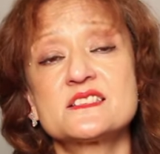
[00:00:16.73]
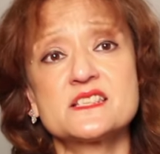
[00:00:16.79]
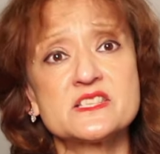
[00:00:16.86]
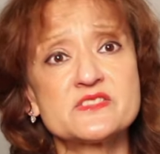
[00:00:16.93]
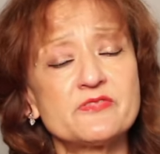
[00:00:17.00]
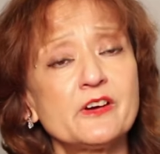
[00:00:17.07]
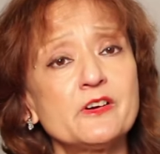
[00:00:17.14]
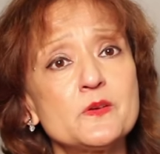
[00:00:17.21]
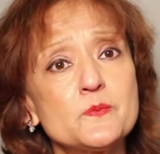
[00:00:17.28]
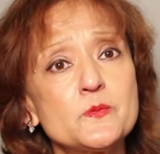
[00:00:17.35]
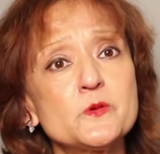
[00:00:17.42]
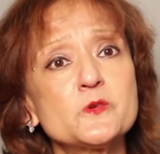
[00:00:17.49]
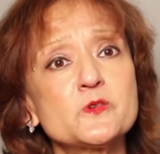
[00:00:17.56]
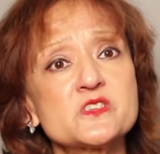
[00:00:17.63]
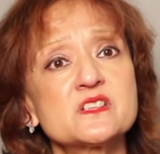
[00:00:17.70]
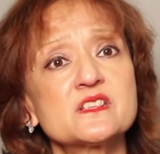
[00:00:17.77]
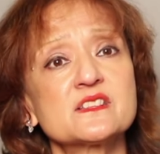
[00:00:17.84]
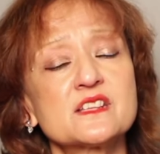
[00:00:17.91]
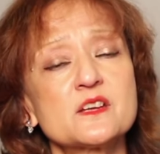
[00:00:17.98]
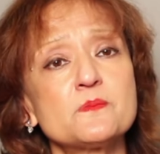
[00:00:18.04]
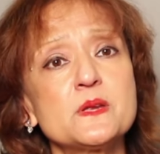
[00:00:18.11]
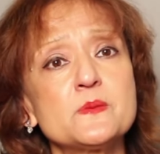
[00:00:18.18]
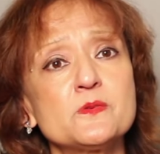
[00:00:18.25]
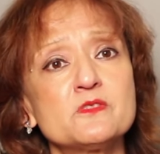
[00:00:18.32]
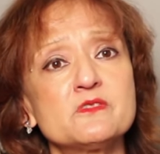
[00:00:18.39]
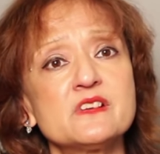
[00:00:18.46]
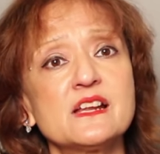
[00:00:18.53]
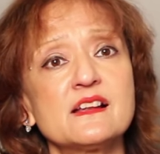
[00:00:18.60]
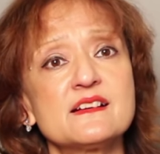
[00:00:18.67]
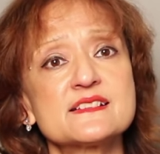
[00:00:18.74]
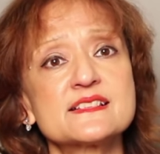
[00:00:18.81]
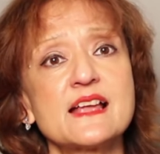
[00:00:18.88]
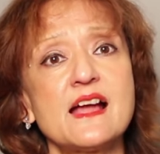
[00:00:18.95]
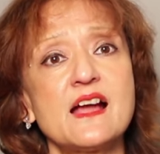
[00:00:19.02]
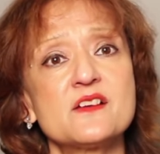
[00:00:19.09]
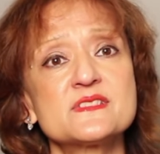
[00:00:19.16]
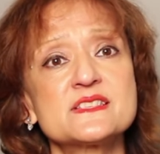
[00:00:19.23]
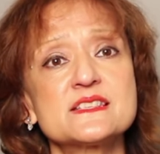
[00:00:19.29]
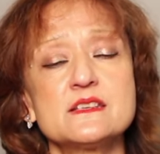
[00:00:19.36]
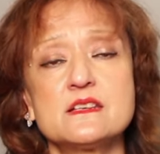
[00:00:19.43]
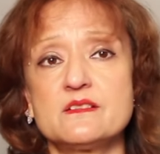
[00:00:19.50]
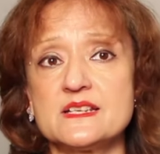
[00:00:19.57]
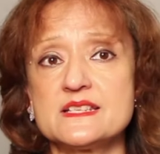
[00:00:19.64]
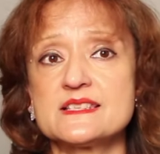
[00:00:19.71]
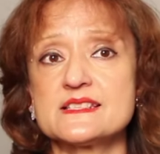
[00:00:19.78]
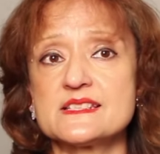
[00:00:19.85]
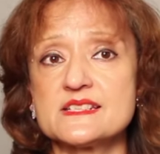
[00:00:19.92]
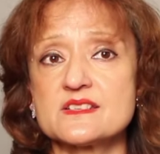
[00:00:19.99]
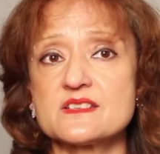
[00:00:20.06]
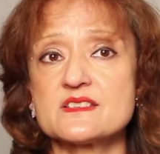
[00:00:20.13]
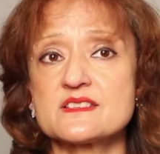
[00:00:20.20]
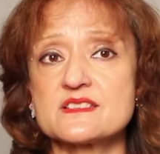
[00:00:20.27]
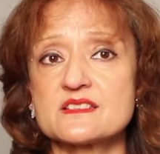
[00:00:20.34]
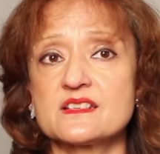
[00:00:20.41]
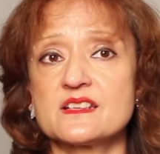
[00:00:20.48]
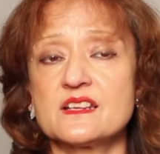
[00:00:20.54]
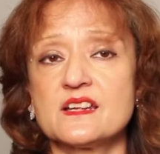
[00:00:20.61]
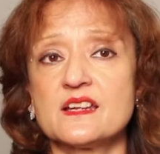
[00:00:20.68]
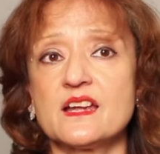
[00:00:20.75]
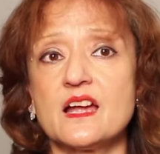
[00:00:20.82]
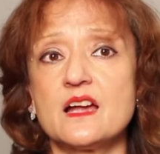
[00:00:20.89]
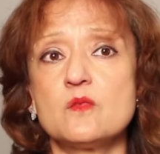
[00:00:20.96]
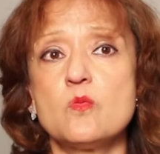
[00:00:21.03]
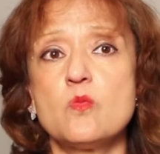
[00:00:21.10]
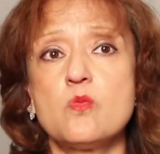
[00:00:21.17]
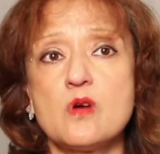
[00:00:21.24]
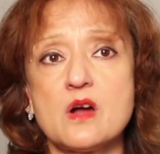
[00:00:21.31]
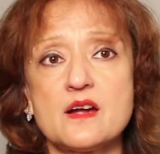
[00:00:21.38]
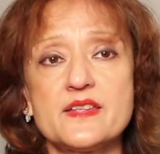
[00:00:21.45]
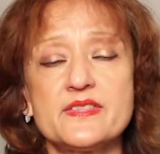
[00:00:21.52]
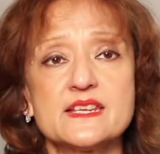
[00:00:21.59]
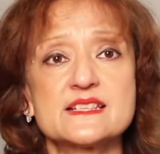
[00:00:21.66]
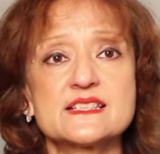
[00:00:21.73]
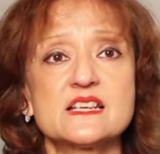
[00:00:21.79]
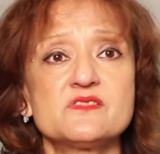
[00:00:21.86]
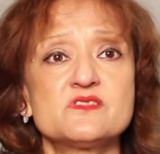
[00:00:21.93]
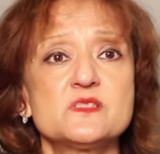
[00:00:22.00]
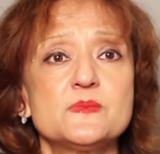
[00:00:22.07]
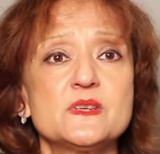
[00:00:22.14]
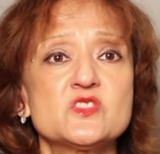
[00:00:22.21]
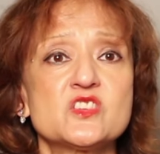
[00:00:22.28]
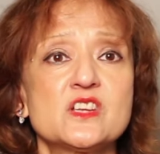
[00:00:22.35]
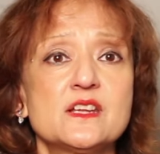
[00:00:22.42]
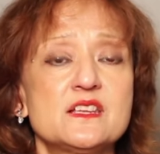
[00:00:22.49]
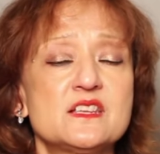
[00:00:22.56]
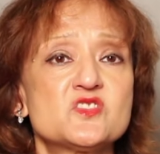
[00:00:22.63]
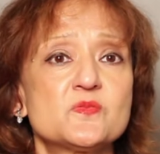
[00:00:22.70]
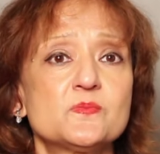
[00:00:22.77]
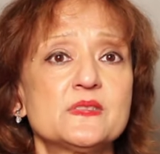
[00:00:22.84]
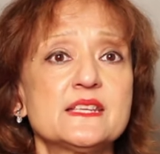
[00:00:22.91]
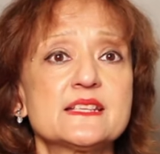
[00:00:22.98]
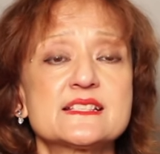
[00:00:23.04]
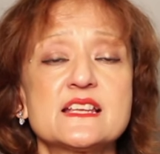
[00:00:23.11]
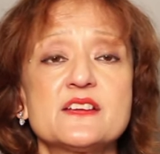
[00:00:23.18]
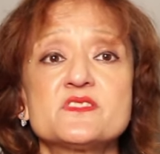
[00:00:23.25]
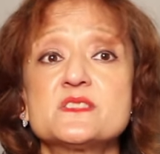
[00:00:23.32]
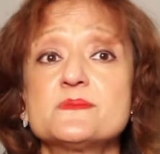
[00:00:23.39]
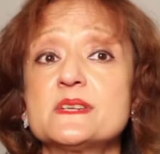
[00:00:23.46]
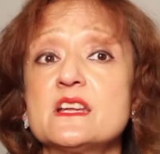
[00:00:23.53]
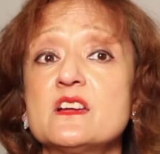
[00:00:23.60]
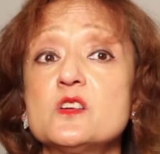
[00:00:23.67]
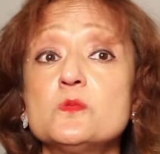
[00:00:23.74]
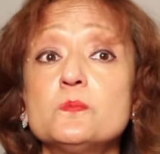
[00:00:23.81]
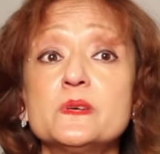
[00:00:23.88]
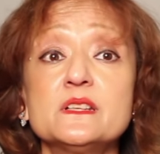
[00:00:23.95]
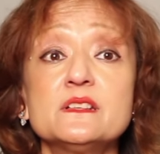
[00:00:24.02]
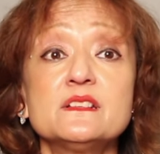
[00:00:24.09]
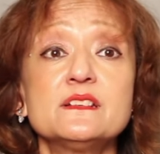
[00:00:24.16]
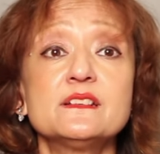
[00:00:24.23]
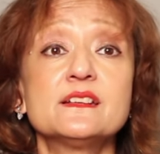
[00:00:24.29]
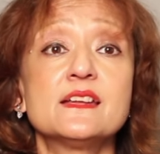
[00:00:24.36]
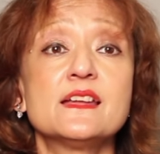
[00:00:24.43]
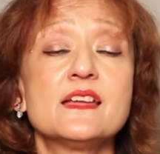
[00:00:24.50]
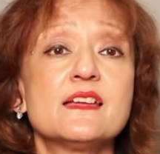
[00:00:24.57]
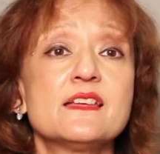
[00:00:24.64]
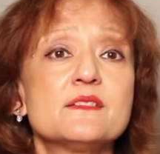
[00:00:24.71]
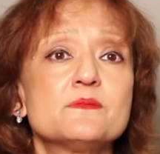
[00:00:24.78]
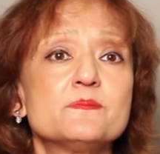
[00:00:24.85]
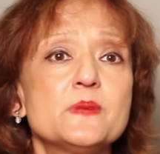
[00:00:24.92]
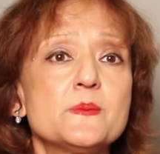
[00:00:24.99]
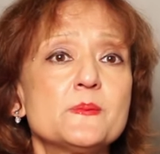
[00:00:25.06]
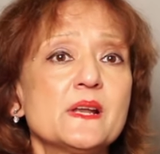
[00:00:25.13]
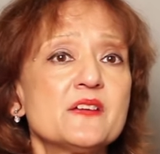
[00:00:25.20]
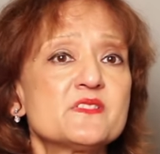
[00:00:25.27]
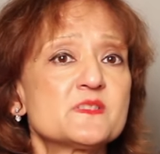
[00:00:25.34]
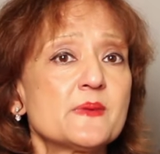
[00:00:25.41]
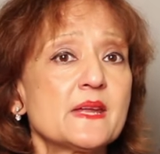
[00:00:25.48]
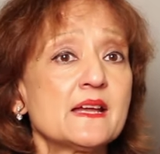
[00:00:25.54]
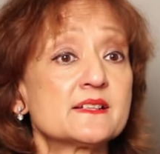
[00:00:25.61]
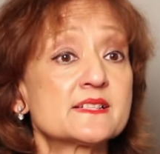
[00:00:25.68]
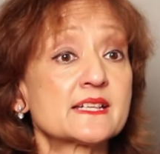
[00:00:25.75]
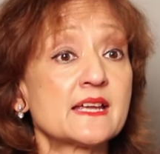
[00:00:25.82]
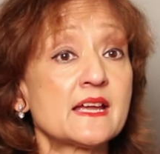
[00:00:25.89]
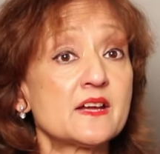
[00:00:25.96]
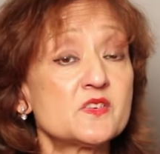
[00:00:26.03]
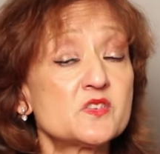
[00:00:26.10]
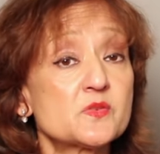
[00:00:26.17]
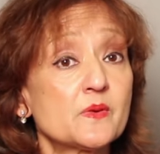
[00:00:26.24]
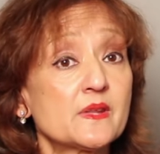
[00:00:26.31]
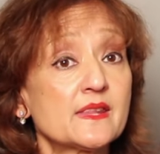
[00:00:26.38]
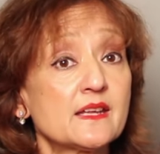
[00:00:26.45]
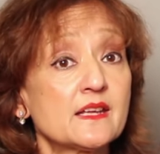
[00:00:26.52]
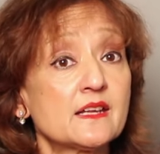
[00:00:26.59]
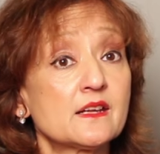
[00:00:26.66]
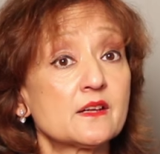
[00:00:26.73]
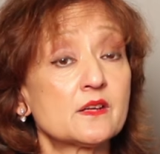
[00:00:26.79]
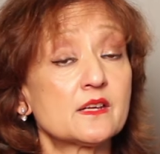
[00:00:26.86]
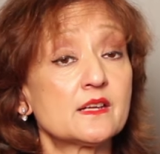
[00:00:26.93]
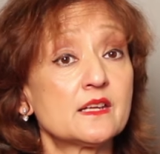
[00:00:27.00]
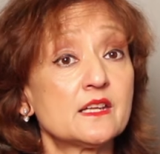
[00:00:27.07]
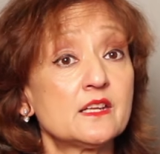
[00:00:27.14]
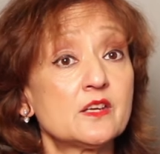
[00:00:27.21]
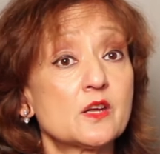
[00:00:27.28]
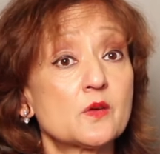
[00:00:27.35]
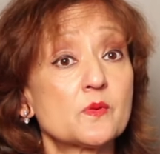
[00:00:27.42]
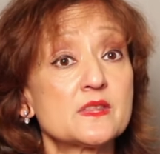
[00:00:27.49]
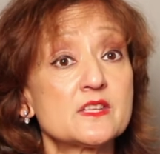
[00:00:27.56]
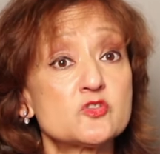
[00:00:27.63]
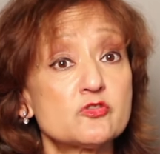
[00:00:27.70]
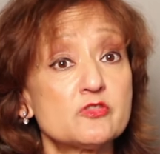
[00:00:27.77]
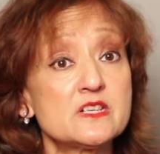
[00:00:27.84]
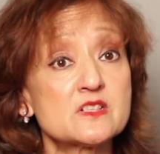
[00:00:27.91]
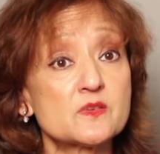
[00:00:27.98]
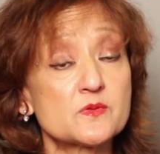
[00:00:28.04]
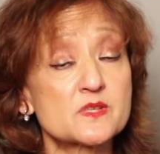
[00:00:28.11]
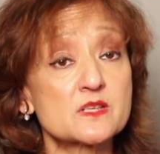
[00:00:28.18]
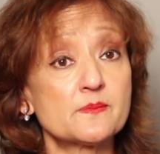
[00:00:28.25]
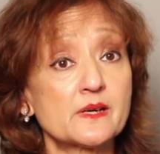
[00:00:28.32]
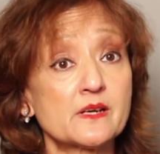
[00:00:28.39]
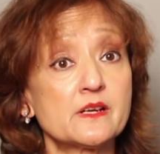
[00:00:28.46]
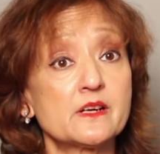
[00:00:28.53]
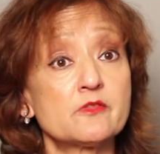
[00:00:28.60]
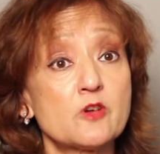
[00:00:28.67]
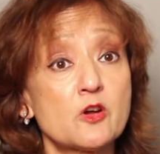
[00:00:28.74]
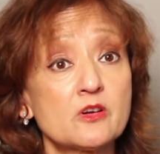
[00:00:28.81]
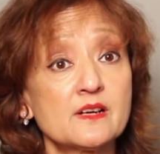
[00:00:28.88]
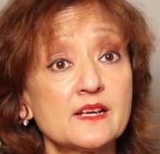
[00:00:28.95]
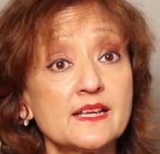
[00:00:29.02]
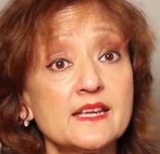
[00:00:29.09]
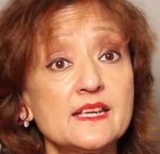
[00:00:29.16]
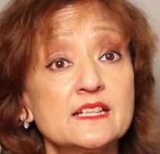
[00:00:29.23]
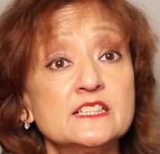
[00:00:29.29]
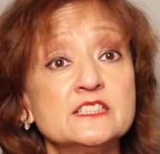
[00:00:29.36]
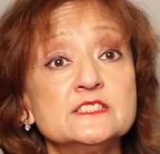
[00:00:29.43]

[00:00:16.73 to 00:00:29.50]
So it's very important that people realise how serious it is and why things have to be changed. Things have to be open. People have to be held account when they, you know, when they treat a whistleblower wrongly.